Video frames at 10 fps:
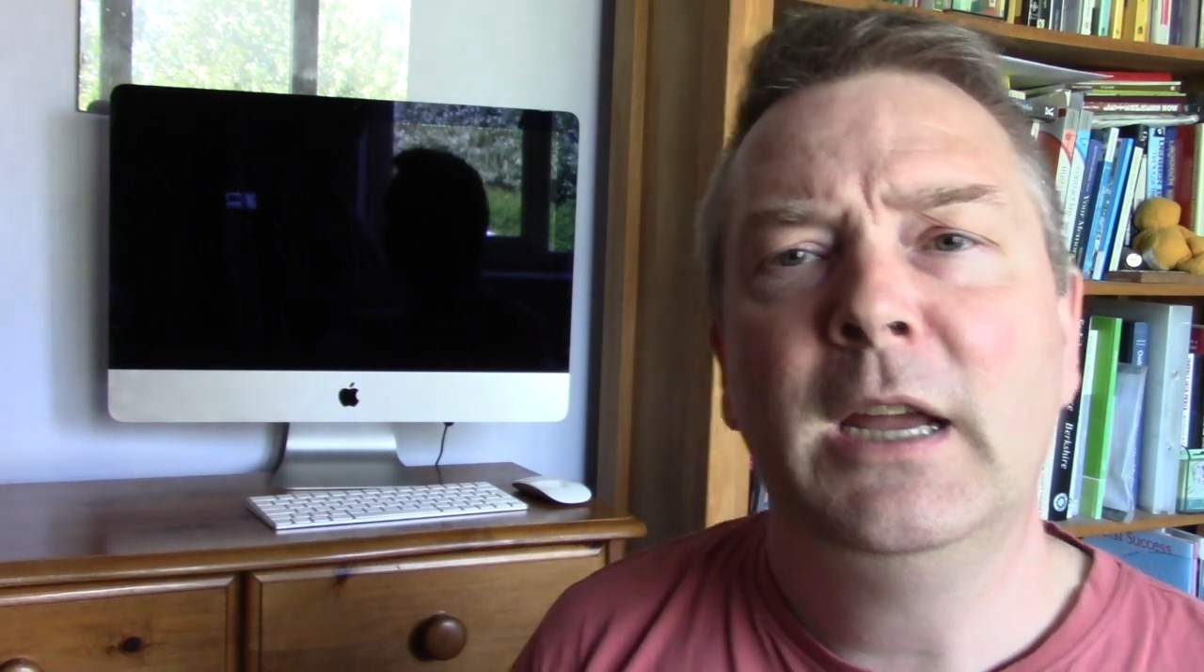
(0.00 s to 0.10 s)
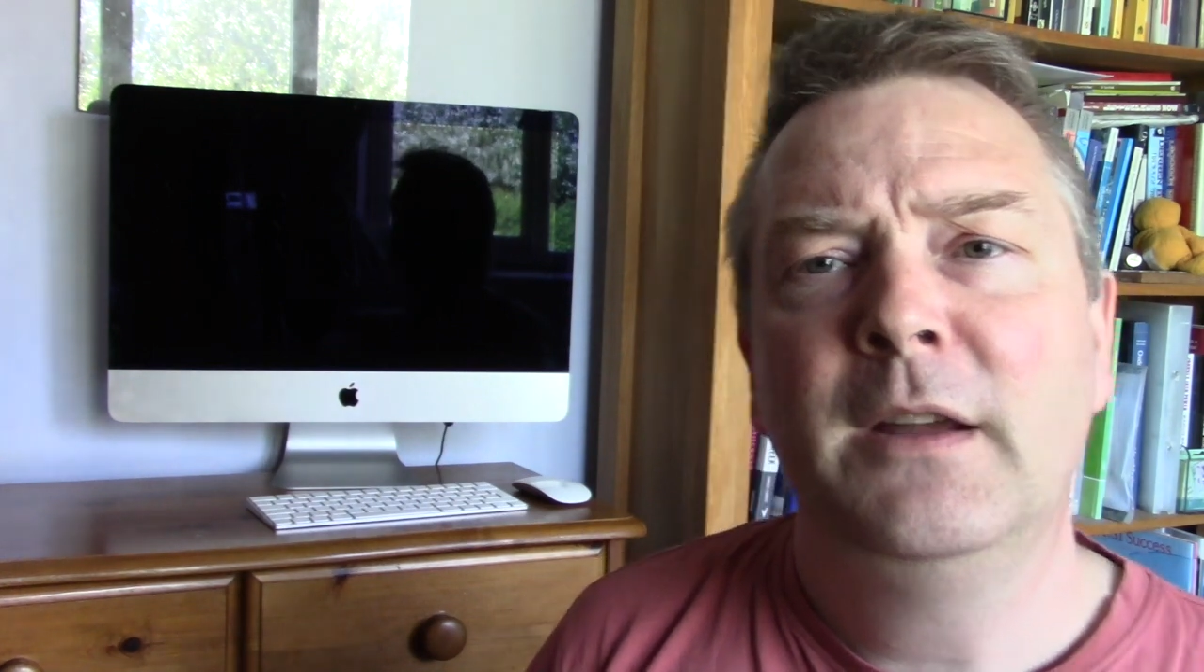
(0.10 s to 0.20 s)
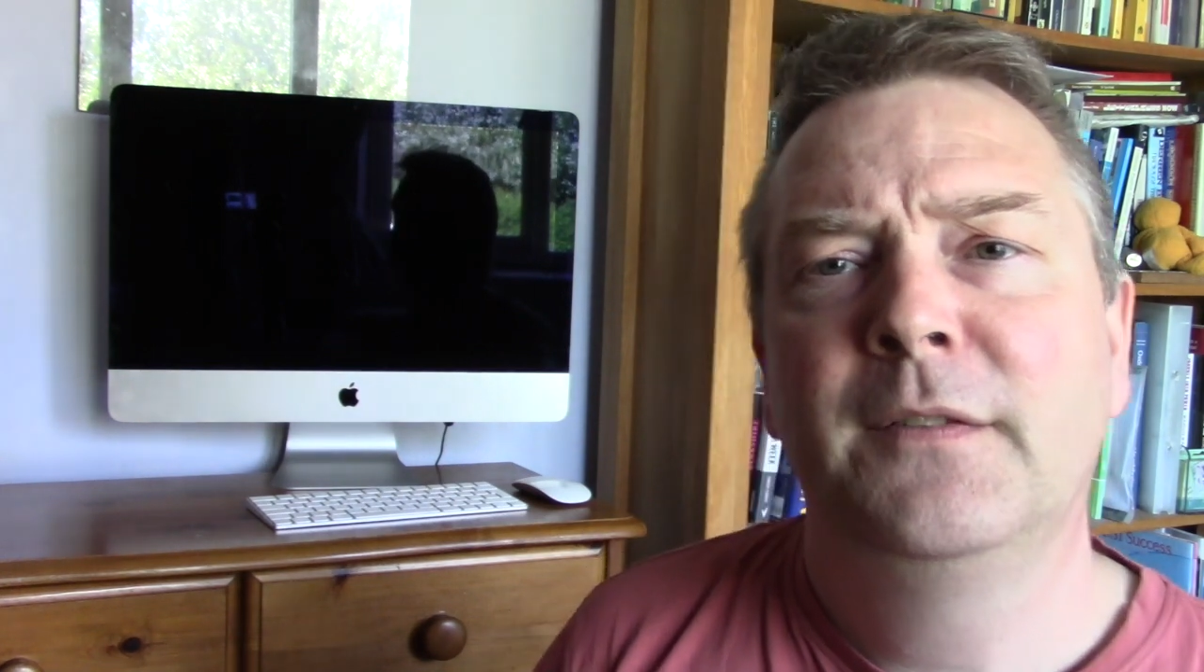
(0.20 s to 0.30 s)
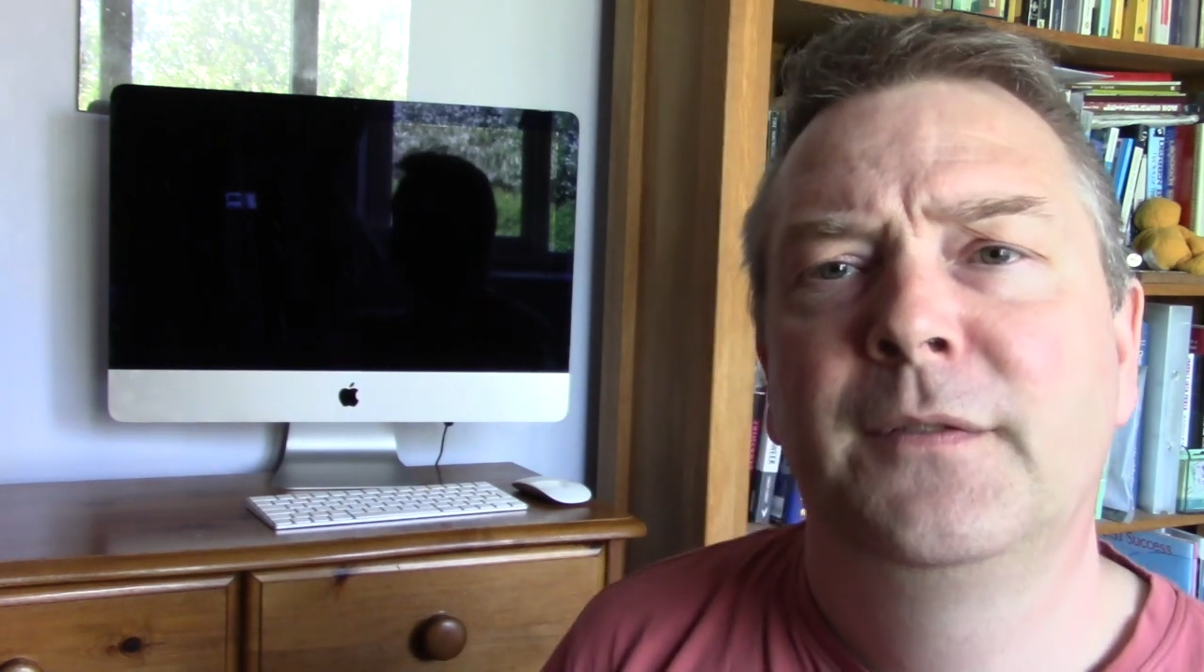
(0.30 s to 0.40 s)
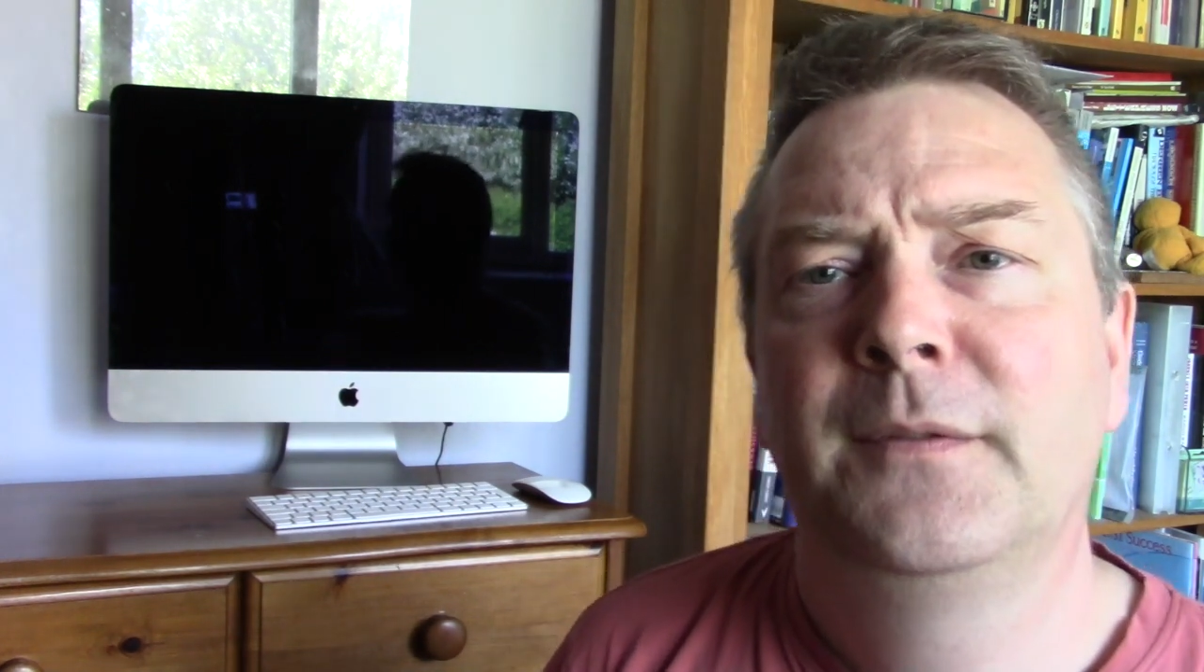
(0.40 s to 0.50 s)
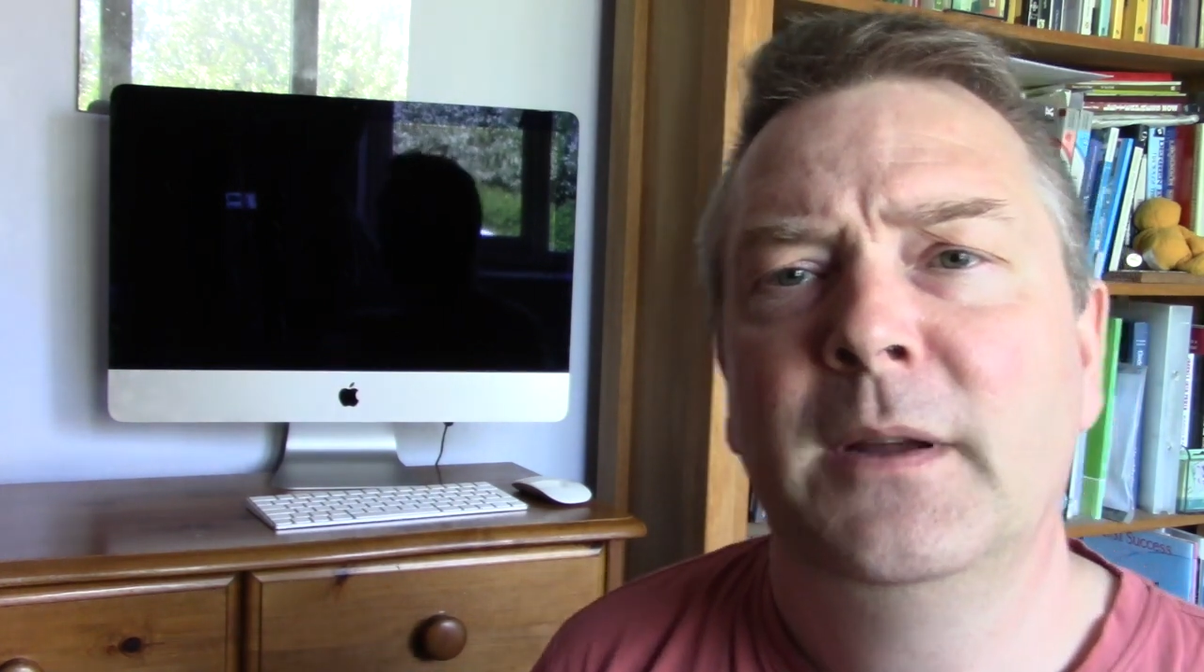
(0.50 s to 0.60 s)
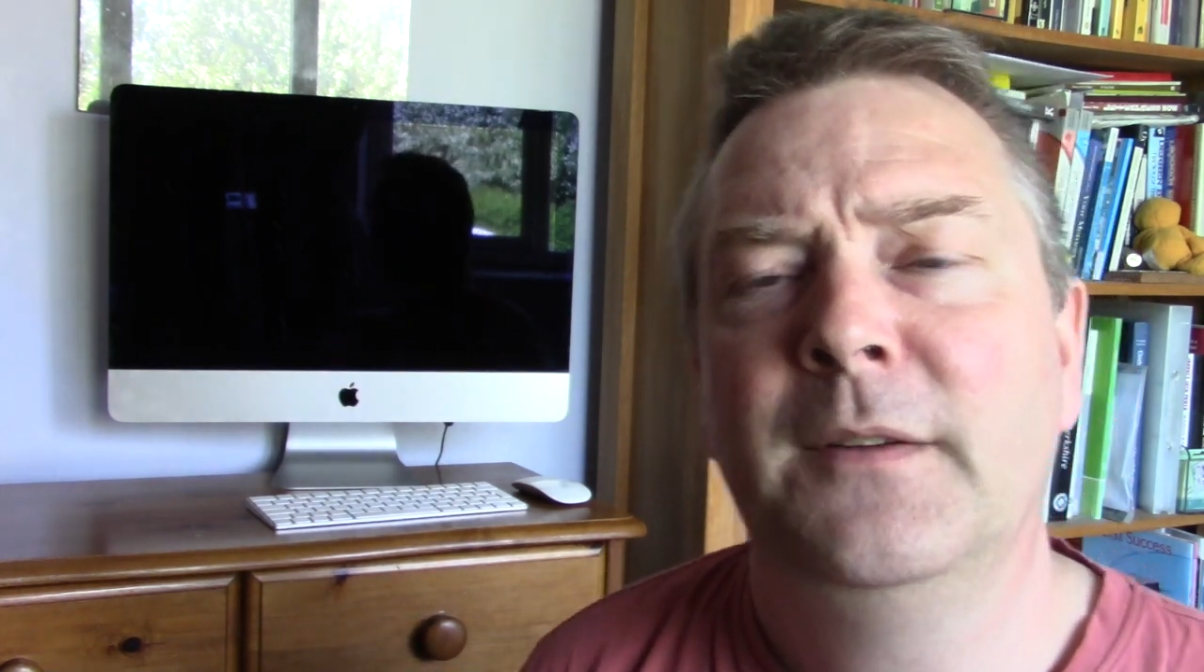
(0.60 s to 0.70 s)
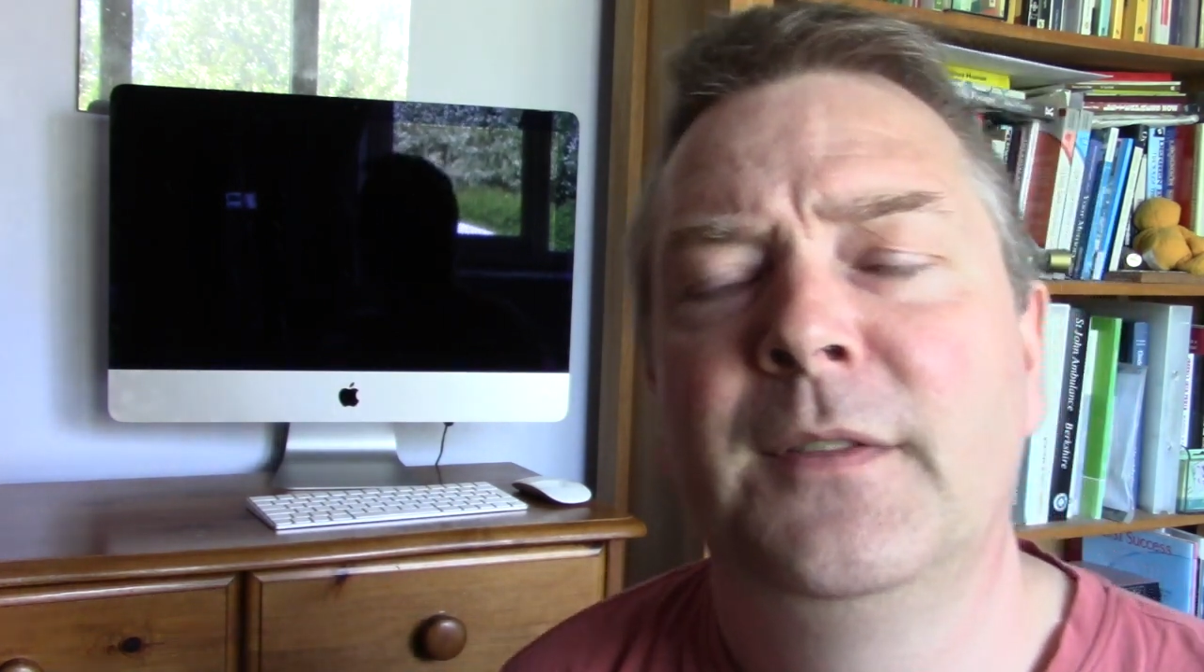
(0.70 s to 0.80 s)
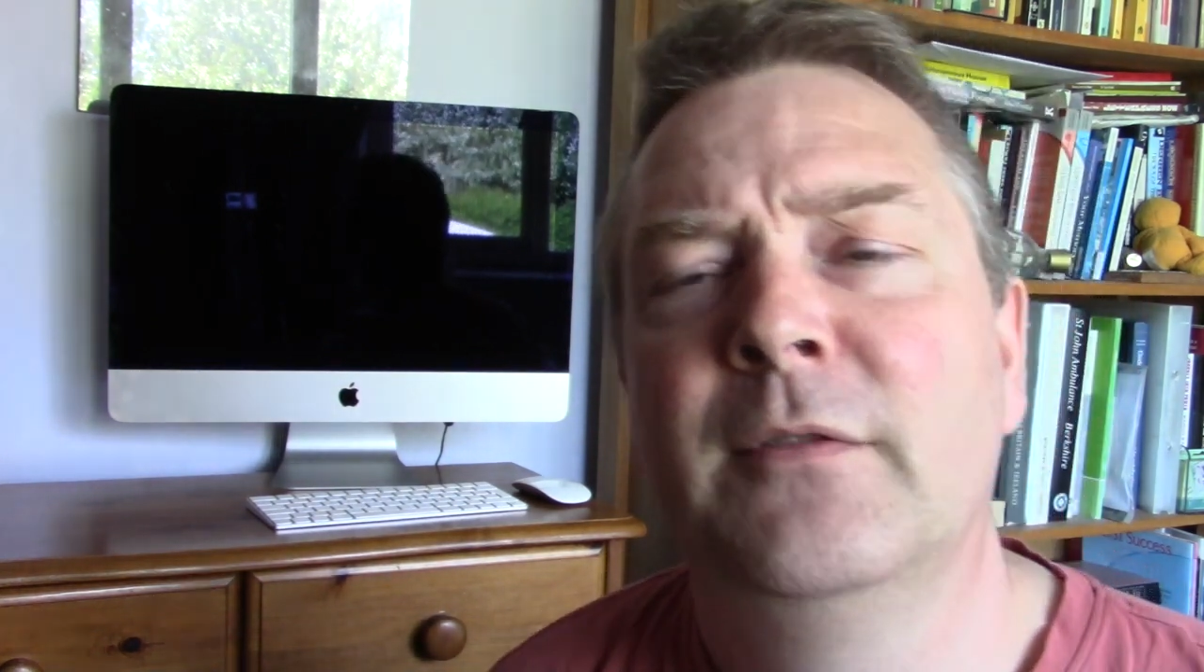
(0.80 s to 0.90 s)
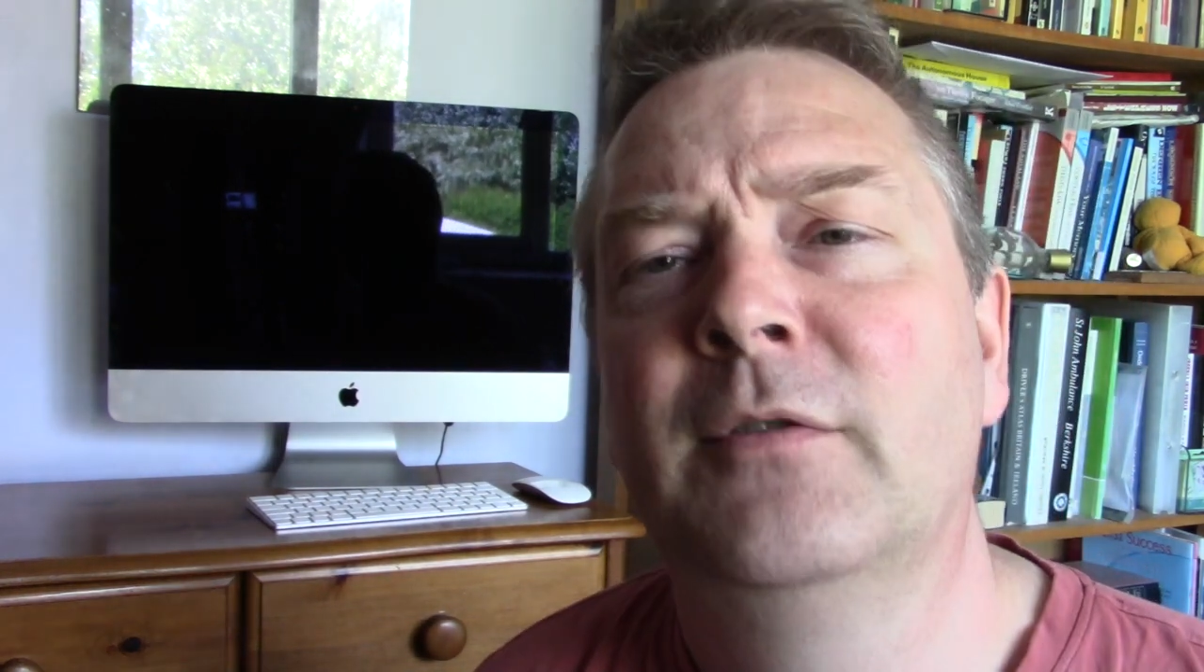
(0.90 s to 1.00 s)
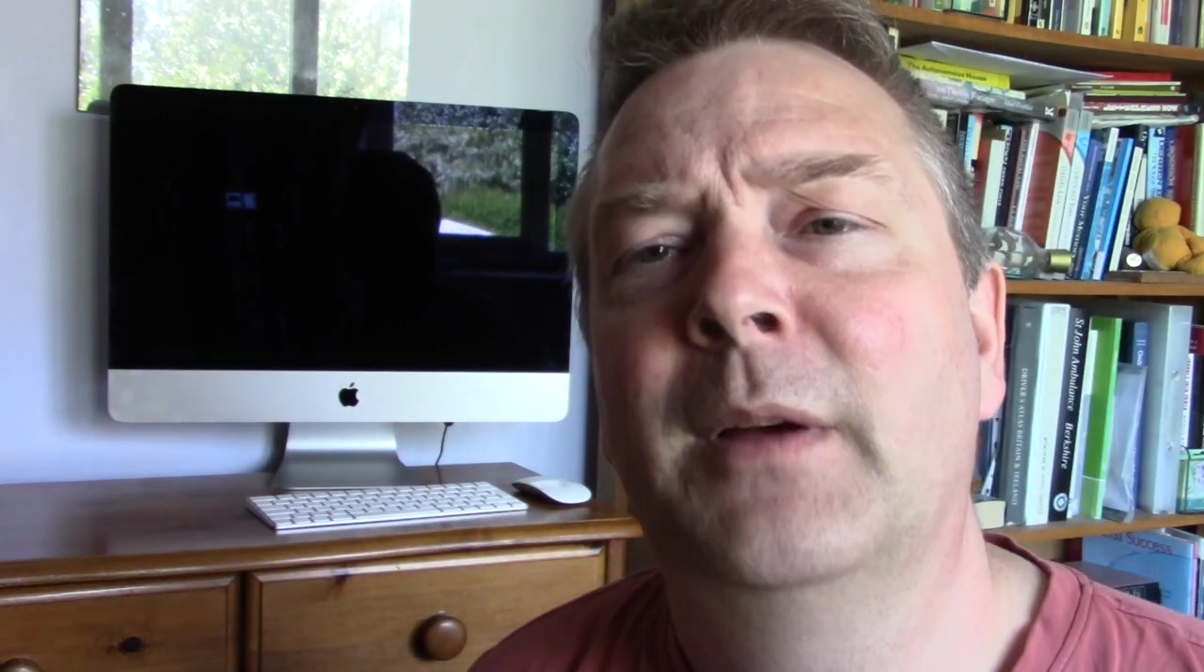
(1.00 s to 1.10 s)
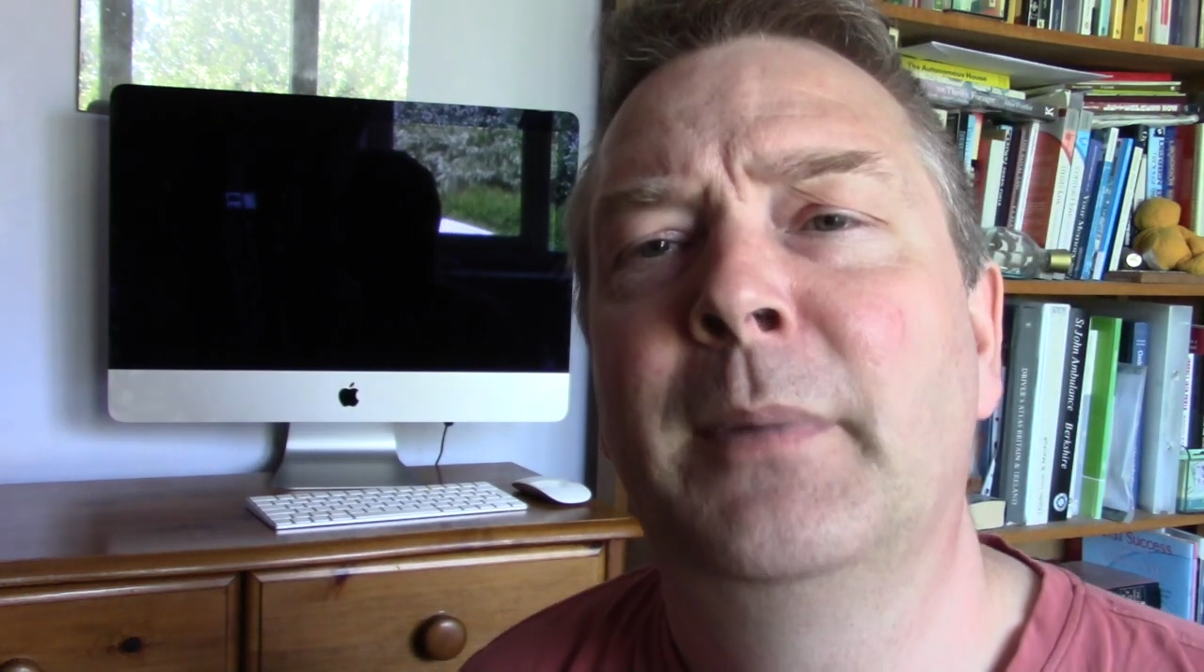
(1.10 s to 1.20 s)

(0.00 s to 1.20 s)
If the